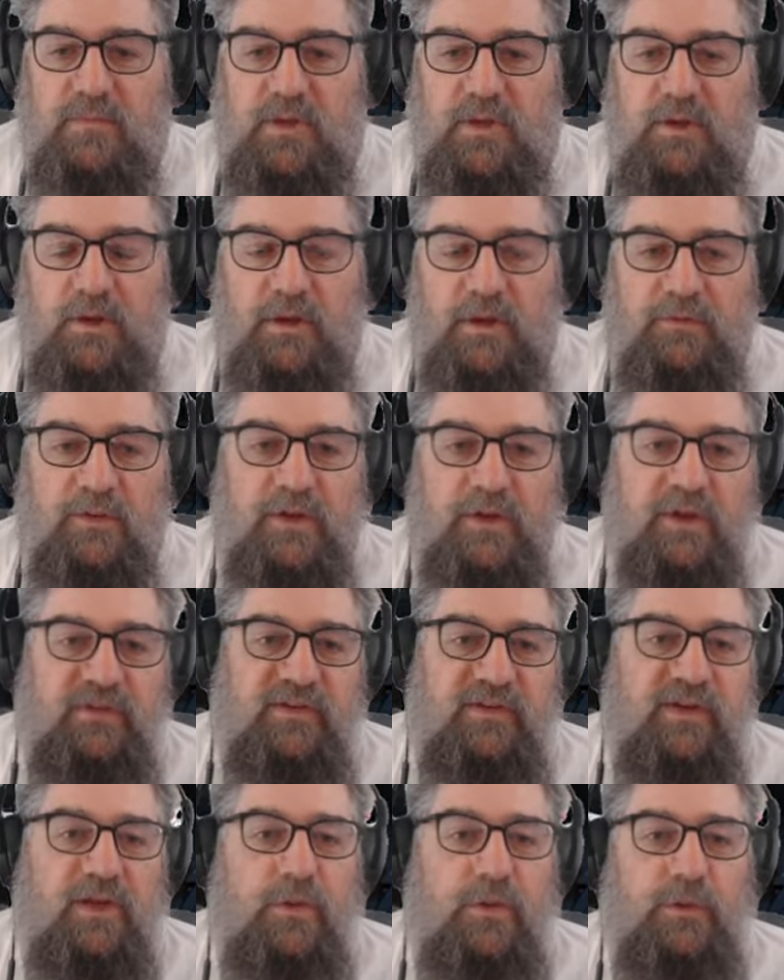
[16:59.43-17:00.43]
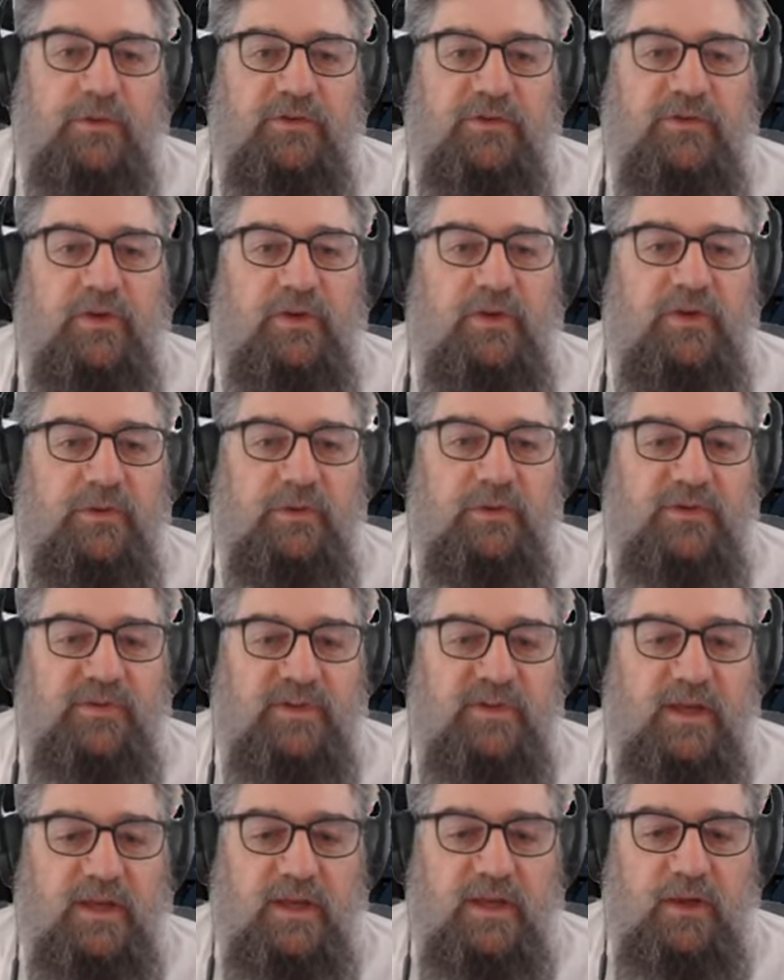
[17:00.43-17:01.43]
Alright, the next thing I want to show you
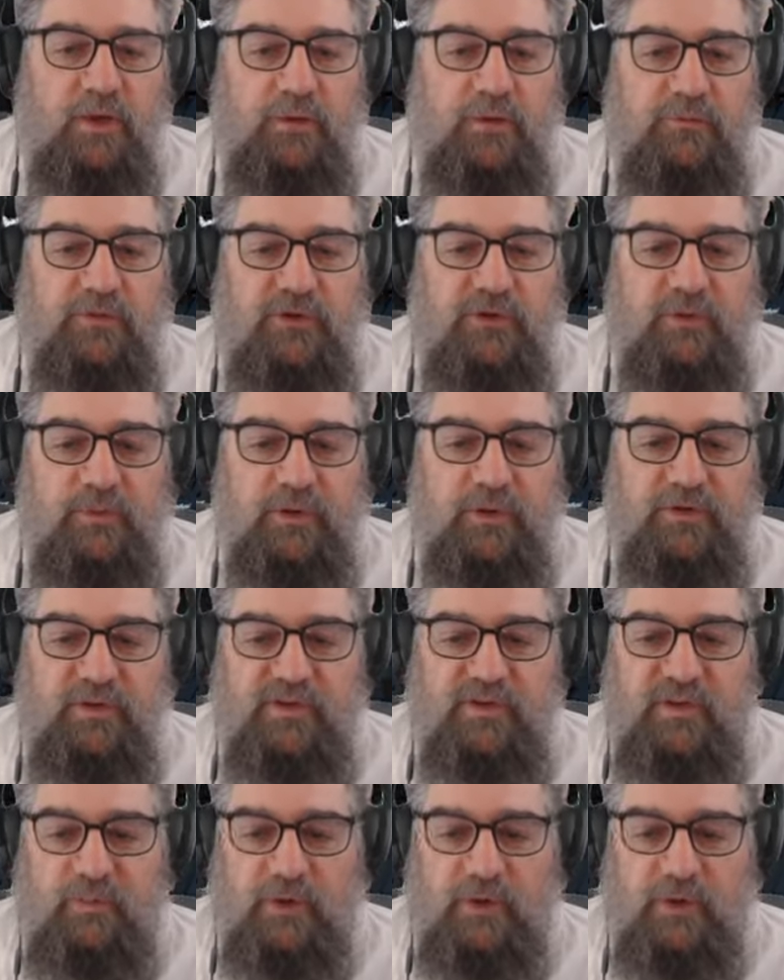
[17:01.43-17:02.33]
is getting over an emergency